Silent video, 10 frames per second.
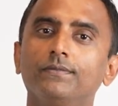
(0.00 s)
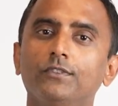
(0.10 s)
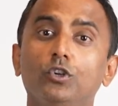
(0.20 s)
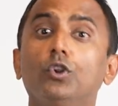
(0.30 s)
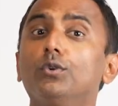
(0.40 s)

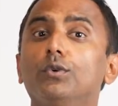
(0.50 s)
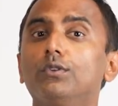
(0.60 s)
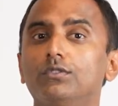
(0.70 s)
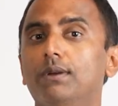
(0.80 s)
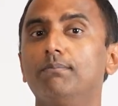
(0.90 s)
You're not
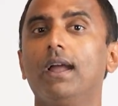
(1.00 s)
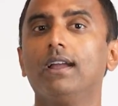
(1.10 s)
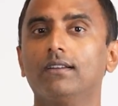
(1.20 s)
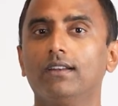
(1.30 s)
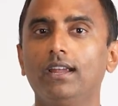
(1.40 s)
going to jump
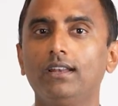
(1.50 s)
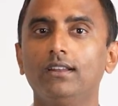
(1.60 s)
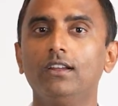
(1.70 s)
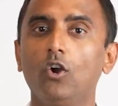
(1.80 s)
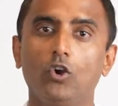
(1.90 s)
back,
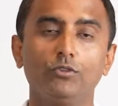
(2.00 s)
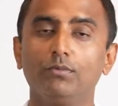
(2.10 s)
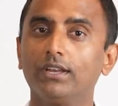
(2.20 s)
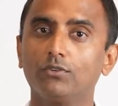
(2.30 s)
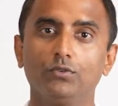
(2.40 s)
right? Or you
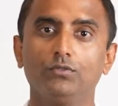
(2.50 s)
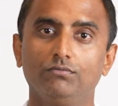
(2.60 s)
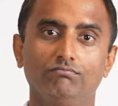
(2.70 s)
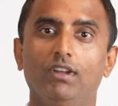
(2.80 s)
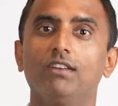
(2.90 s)
might go
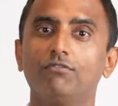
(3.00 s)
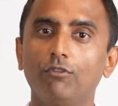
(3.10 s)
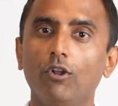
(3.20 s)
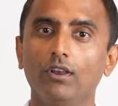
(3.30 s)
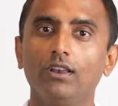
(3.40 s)
and
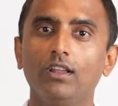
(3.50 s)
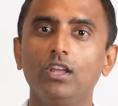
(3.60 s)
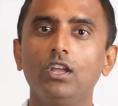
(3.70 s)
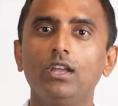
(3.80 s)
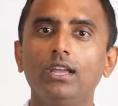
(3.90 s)
fall.
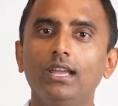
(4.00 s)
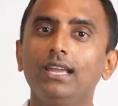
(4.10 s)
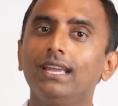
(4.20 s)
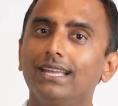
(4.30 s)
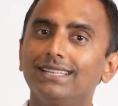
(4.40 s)

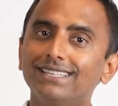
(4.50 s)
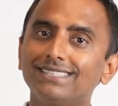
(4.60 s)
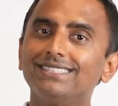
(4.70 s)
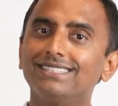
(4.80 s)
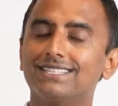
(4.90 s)

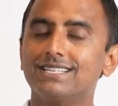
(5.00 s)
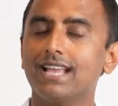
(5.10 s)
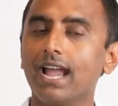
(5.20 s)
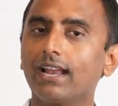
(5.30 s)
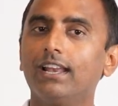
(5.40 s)
This is
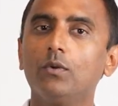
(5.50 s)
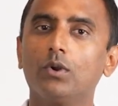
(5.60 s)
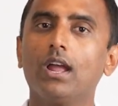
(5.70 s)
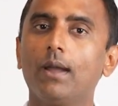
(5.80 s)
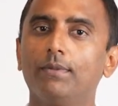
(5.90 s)
exactly
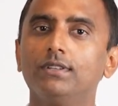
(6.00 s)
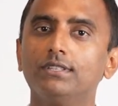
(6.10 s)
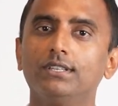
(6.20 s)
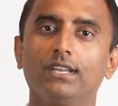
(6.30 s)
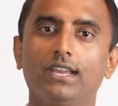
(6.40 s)
what
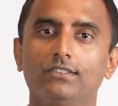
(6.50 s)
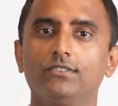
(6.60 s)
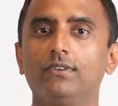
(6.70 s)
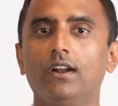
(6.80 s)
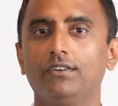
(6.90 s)
happens in the case
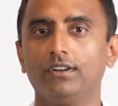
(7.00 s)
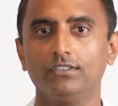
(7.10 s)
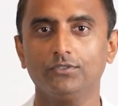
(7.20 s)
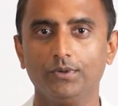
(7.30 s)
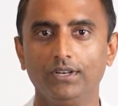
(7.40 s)
of heart rate
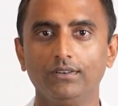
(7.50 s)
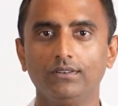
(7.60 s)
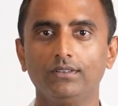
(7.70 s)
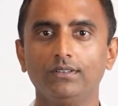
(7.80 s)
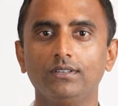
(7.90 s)
as
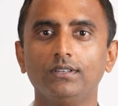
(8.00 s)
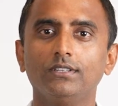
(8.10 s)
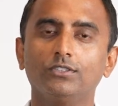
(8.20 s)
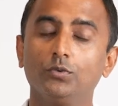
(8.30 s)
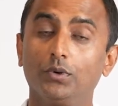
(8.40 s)

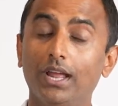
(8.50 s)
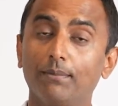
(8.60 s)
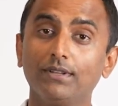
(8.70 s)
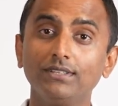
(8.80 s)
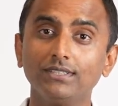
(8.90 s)
well. So what
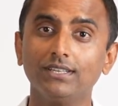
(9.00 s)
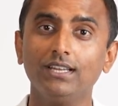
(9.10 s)
happens?